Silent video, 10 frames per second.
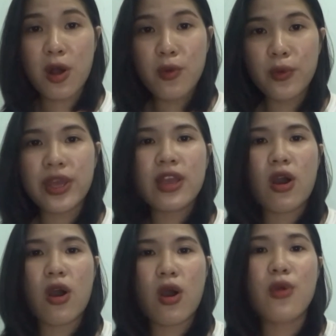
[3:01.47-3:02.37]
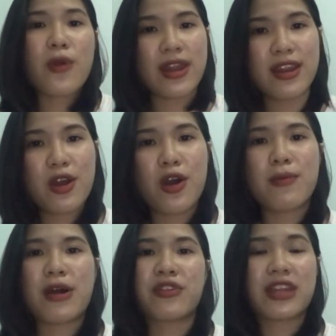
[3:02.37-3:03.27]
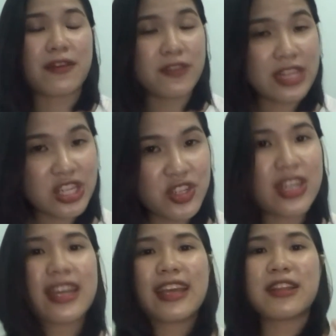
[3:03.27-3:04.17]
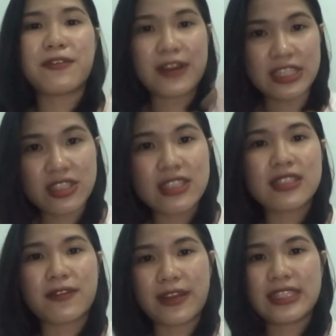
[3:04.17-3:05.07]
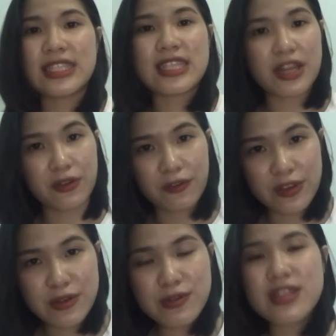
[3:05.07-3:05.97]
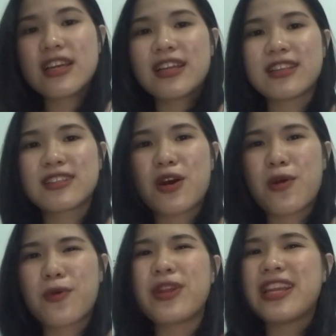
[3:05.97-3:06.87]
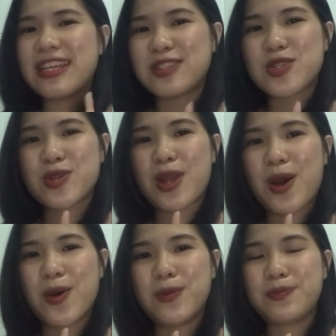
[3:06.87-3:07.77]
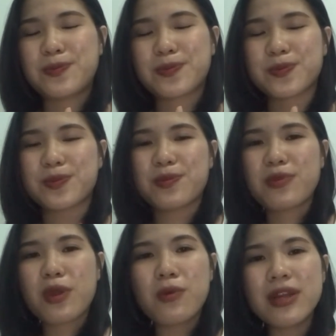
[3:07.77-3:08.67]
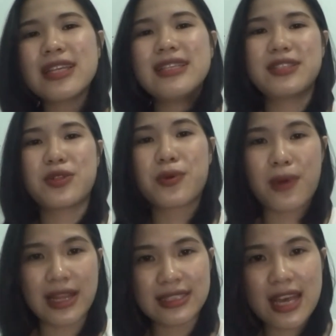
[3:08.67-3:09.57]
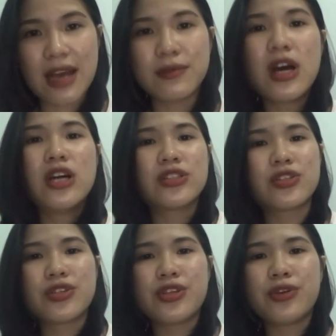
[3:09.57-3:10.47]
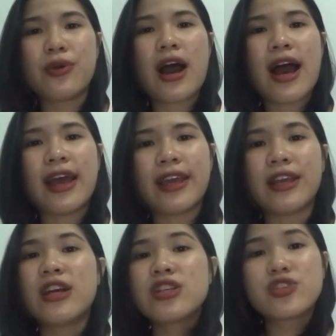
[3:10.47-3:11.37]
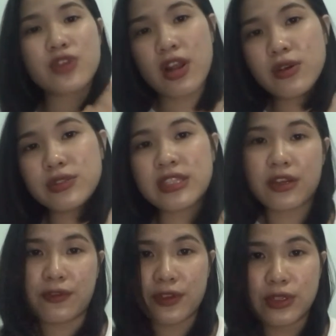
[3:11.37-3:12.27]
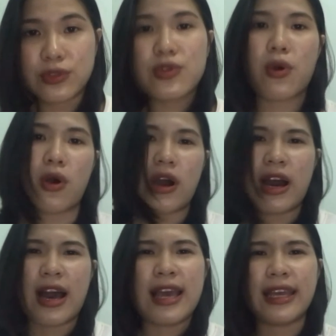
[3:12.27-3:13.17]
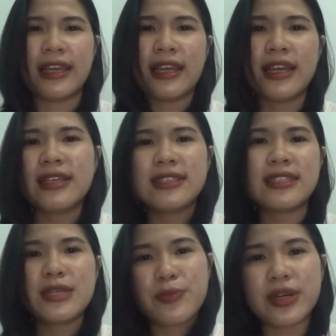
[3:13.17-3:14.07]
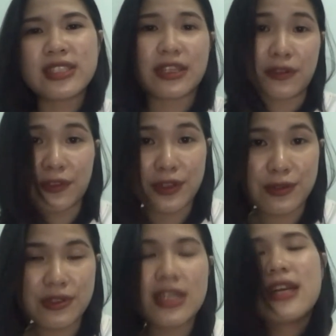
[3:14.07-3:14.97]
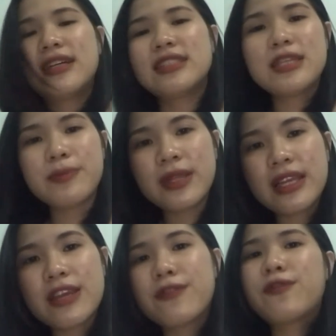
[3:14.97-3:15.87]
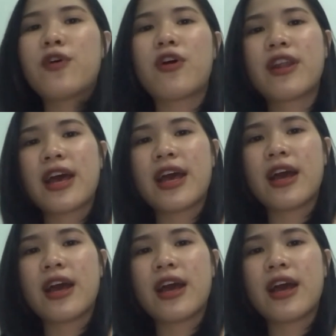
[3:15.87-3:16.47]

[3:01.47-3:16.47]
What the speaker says: we already know about the definition and the factors affecting depth of field. So we need to know what is the right time to use a shallow depth of field or a deeper depth of field. Typically for a